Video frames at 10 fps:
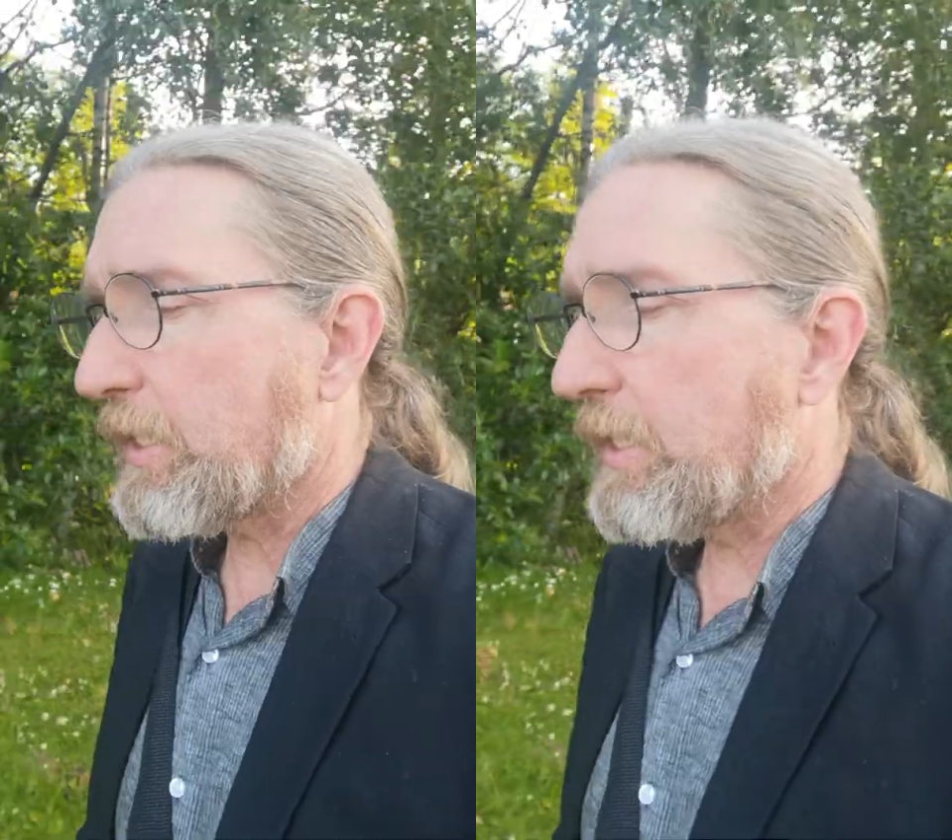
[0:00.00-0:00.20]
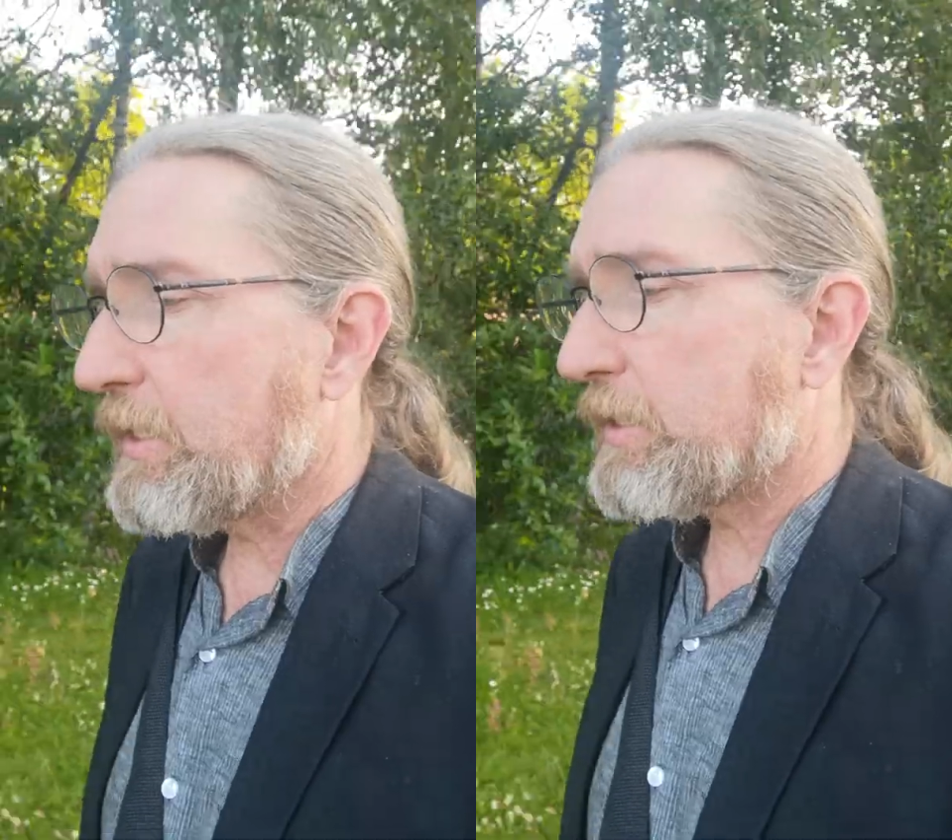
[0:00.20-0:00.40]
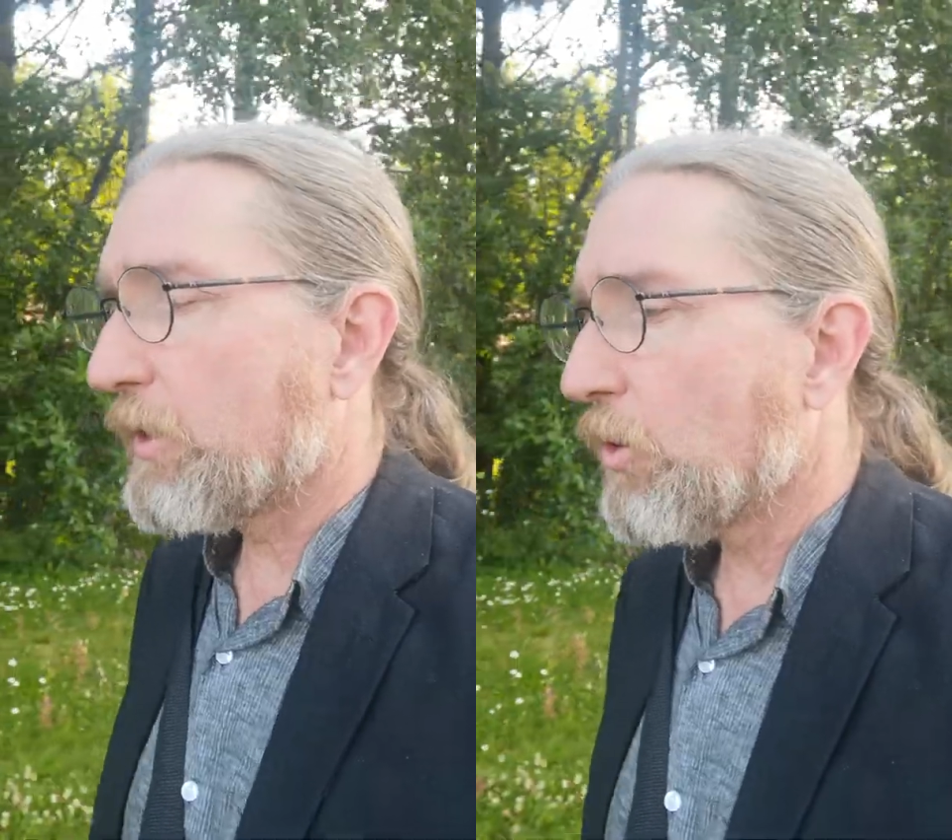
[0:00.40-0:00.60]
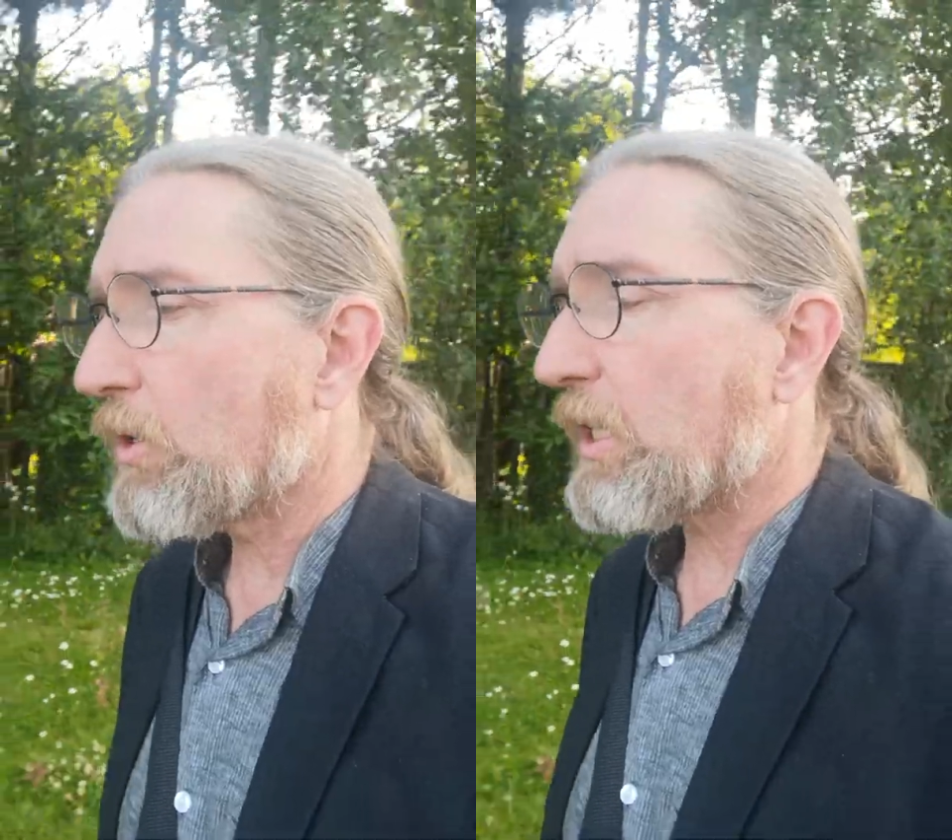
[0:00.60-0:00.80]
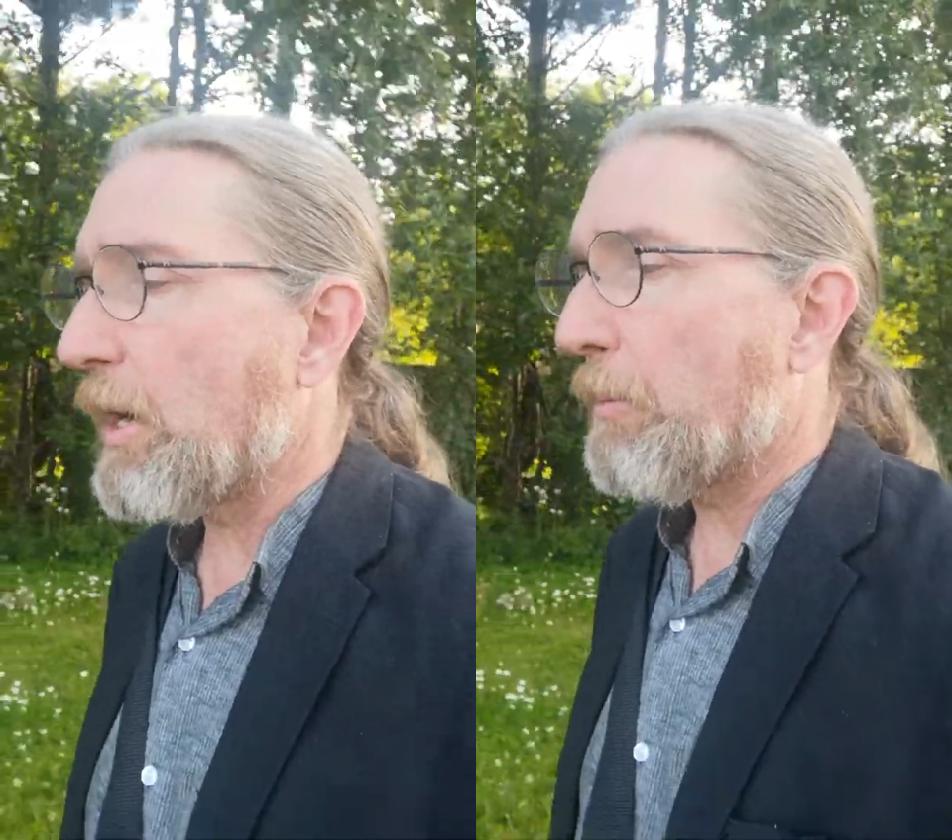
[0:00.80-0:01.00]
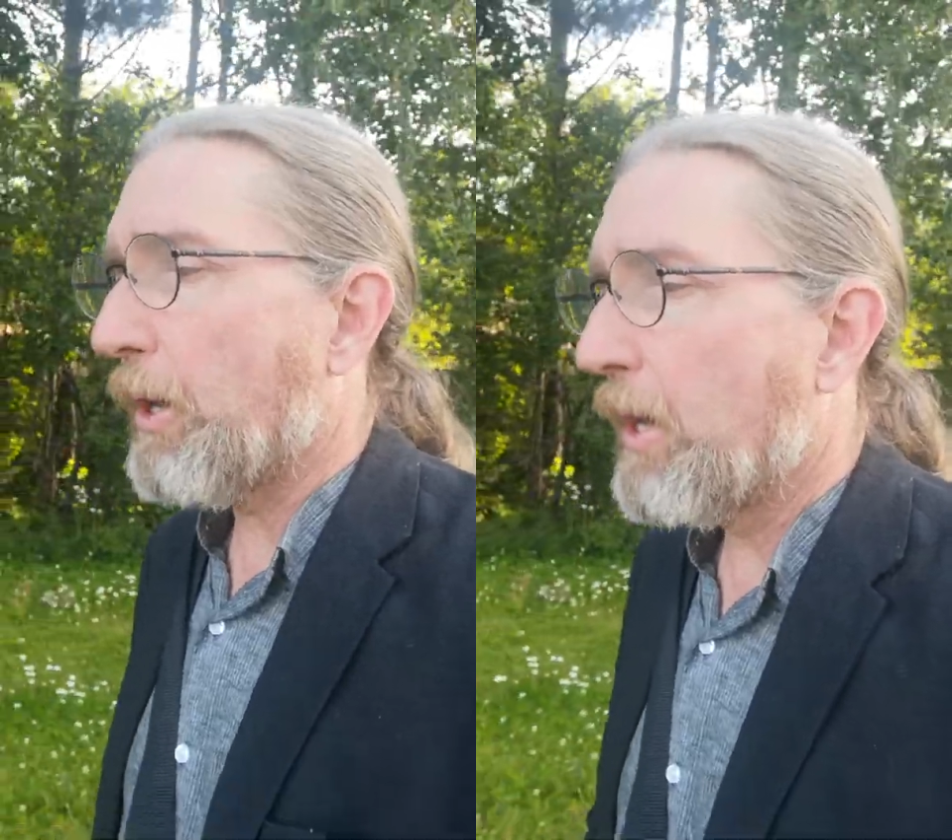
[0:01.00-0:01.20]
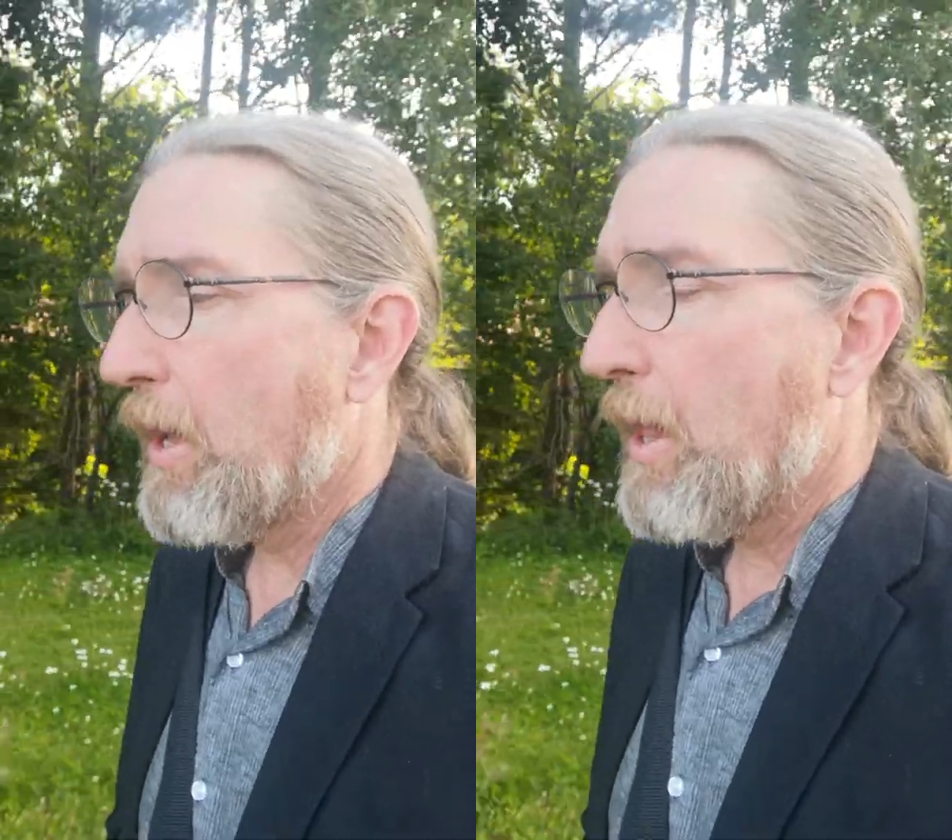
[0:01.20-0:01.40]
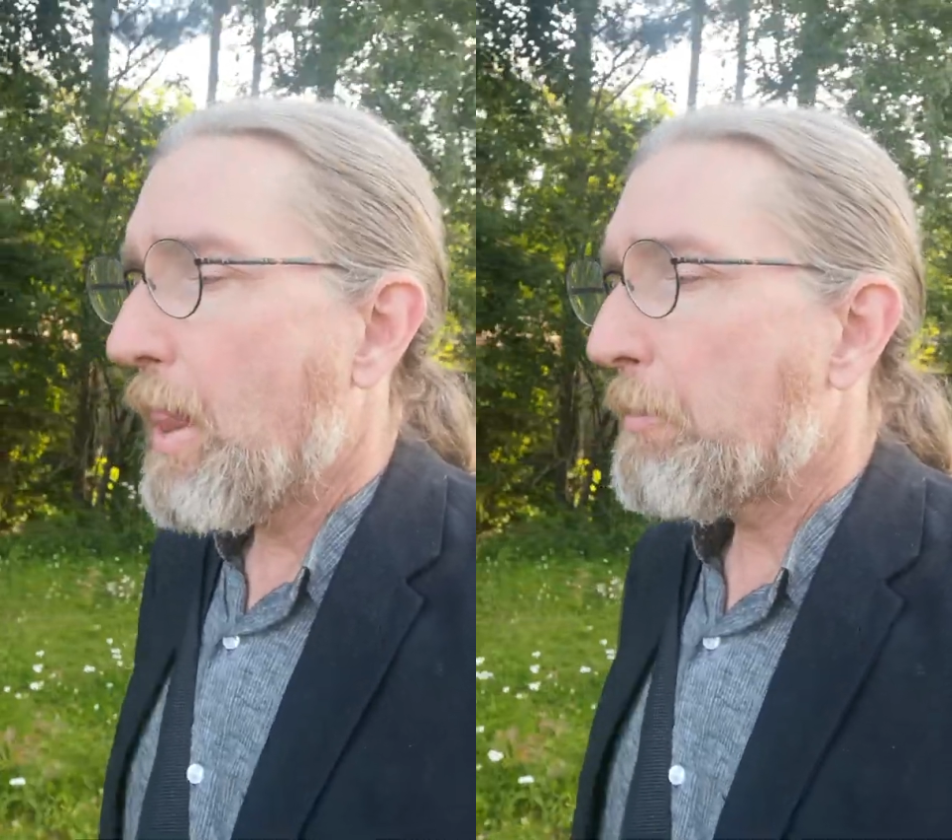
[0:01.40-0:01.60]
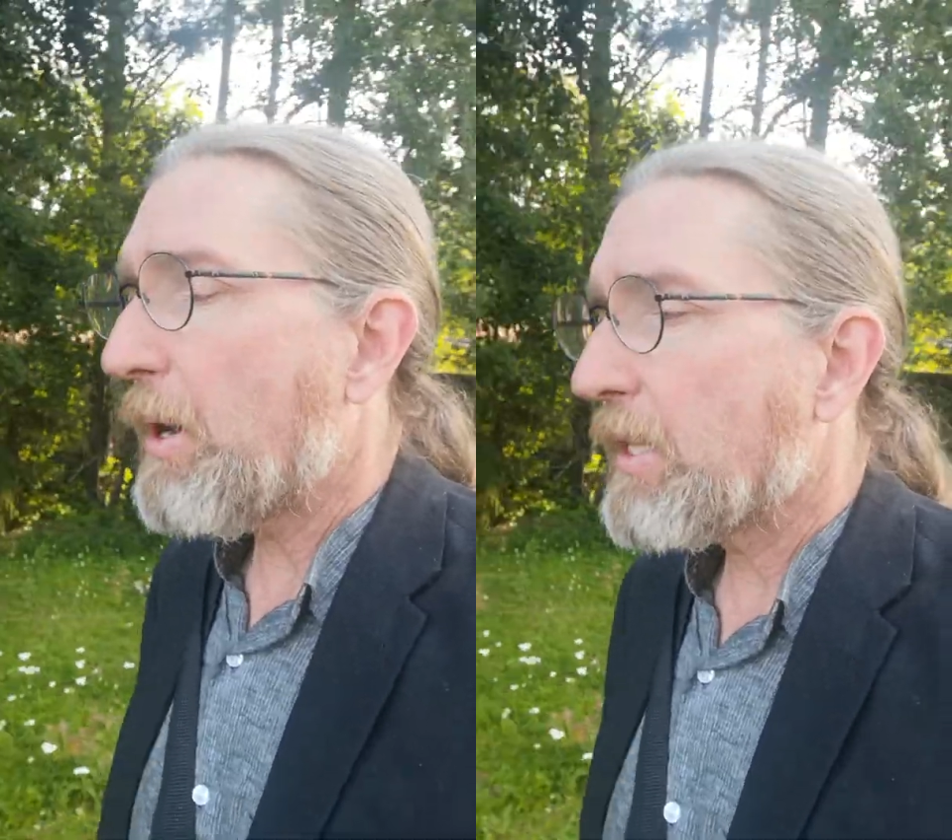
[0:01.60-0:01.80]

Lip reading: is looked up by